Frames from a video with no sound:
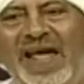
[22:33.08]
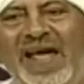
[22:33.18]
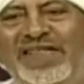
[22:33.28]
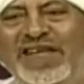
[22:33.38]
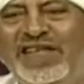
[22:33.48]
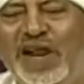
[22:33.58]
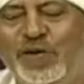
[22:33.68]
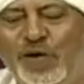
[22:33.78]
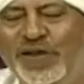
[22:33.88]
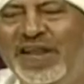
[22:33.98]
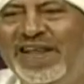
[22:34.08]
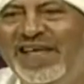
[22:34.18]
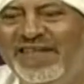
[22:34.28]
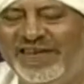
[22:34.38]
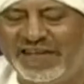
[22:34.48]
And these are called
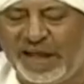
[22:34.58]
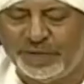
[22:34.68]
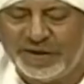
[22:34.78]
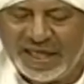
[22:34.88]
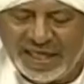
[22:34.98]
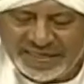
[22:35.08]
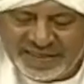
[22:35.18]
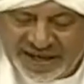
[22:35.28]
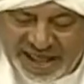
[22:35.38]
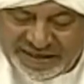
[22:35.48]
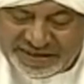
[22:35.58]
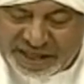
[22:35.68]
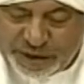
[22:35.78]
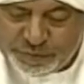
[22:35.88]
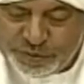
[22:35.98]
nasal sound. The last
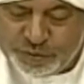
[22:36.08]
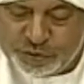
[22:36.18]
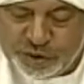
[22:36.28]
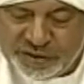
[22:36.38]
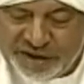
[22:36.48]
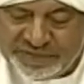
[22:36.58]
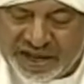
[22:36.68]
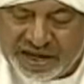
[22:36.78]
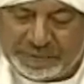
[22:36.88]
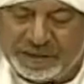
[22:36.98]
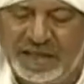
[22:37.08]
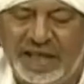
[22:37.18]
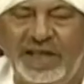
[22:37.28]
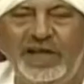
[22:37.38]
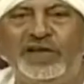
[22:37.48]
sound, which we don't have in Arabic,
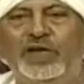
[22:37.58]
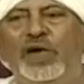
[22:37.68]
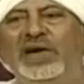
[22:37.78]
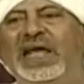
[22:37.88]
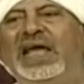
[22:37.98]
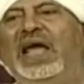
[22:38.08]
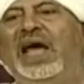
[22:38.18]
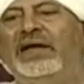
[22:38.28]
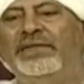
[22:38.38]
is called ng.